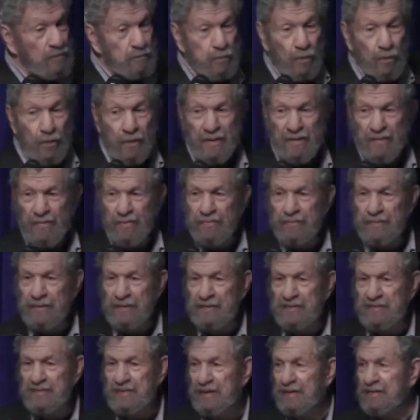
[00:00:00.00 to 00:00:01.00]

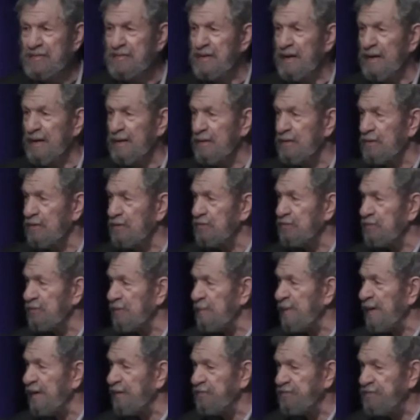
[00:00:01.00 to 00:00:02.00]
0.36 acres, or
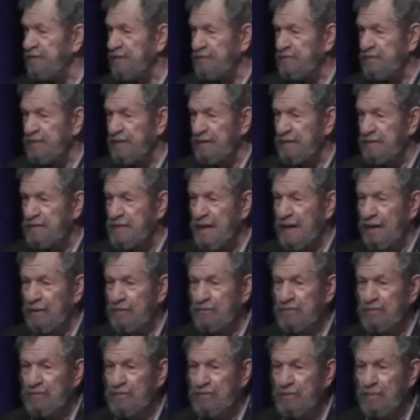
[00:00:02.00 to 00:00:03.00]
about 15,000
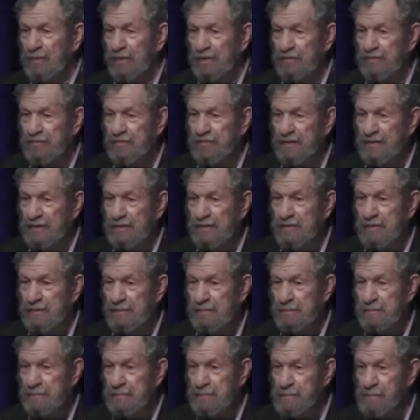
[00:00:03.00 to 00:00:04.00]
square feet.
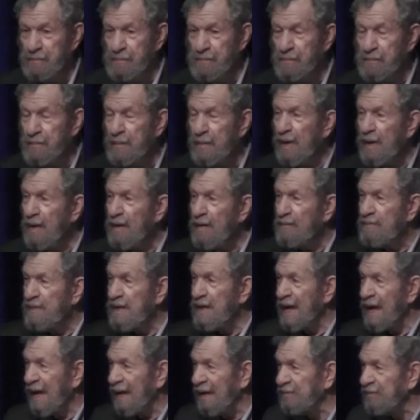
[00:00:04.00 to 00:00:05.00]
The
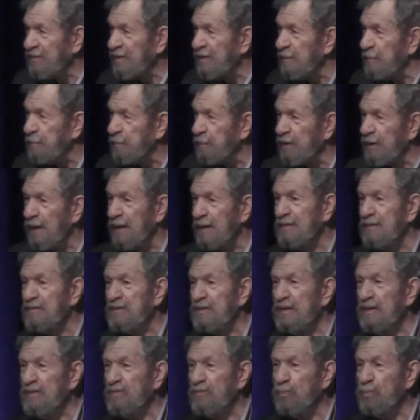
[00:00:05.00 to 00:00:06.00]
asking price
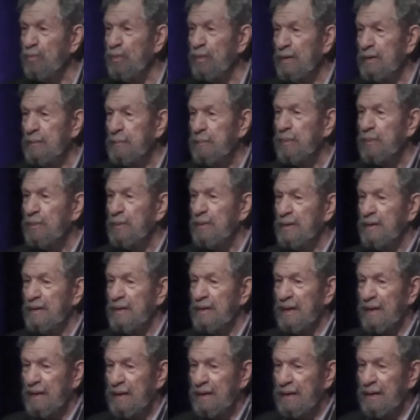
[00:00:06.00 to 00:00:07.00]
is
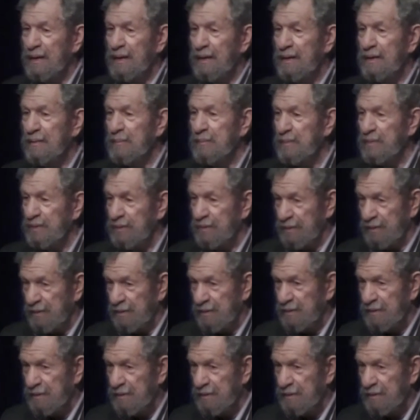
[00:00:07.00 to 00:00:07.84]
$1.98 million,